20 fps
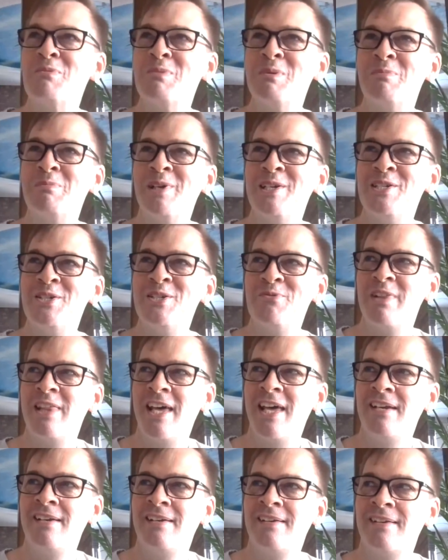you've got to be pleased
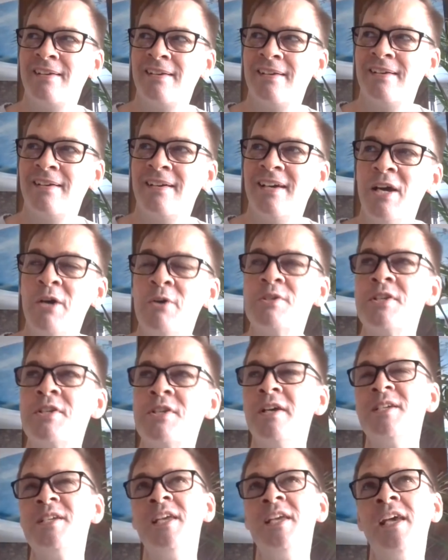with that.
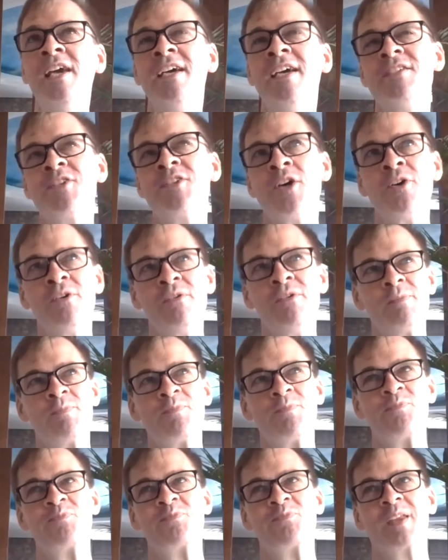So, yeah, so
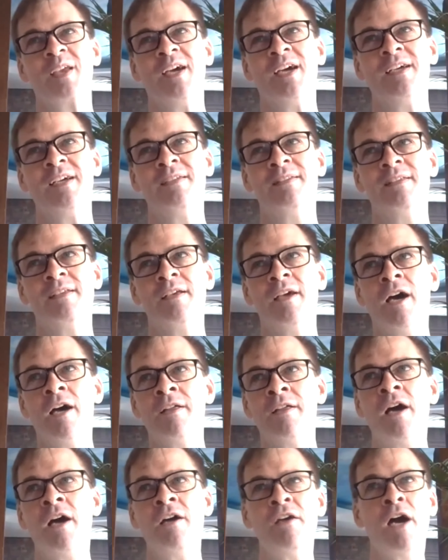
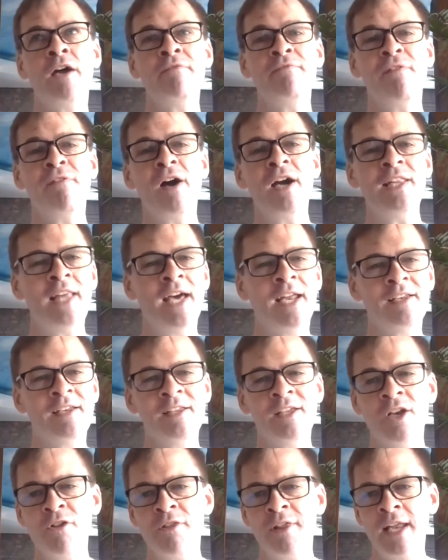I find that
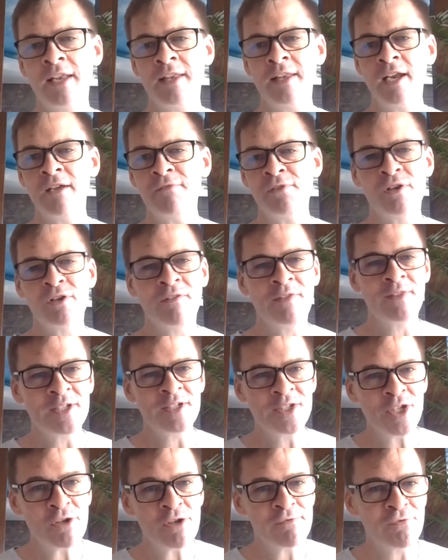that level of
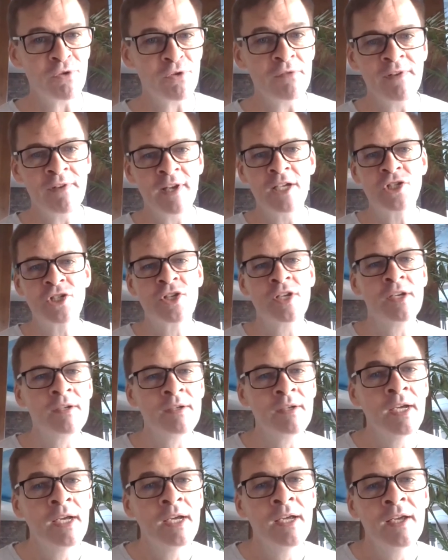the
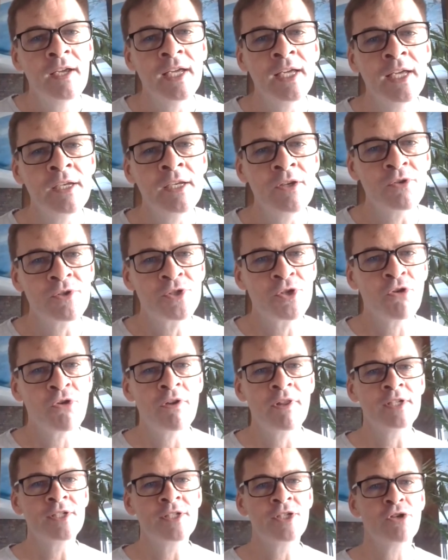self-reflection in your
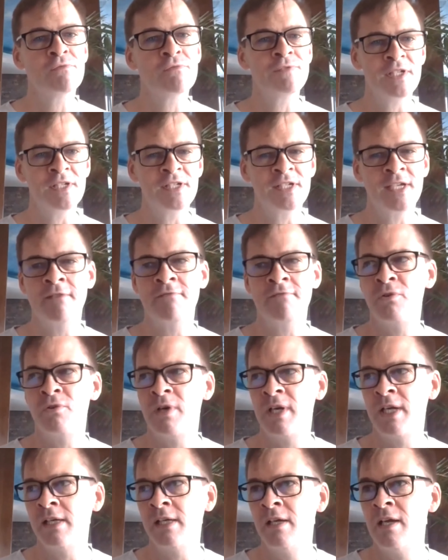story, the
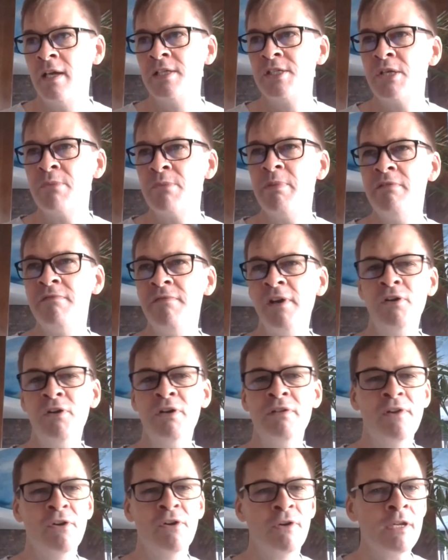self-discovery, to be
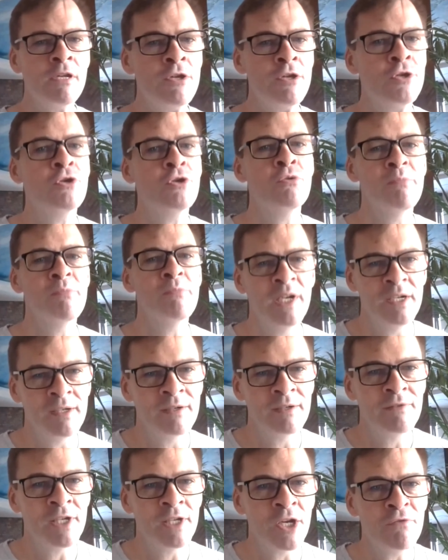very, very
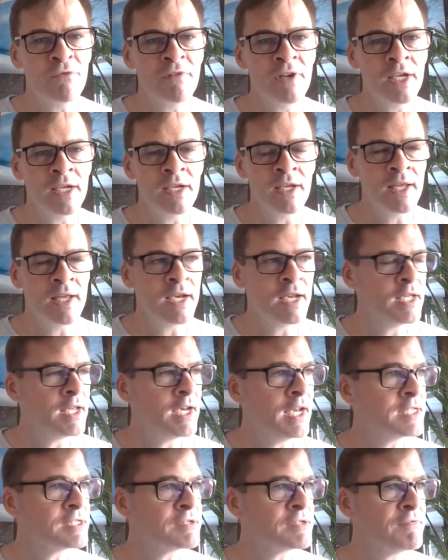human.
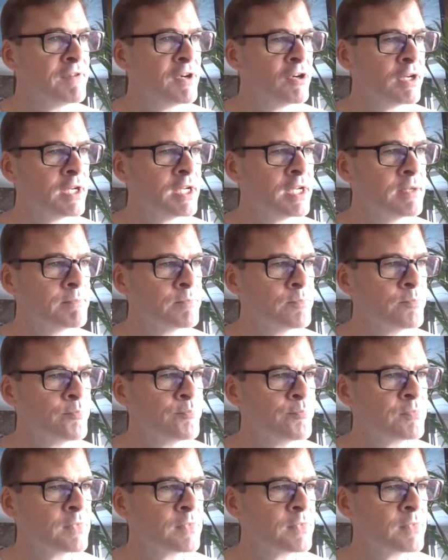It has a very